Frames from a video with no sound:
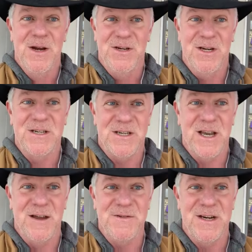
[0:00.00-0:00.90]
Jesus
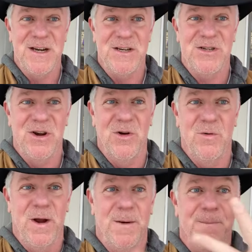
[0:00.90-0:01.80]
loves you, and so do
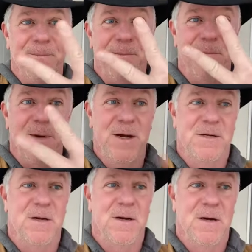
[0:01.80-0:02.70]
we. Peace.